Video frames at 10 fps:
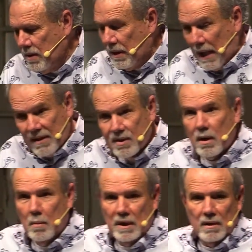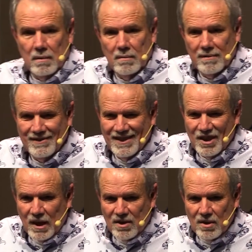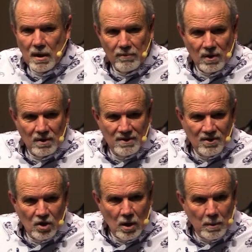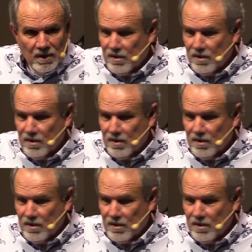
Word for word: That's coming. Next level, coming in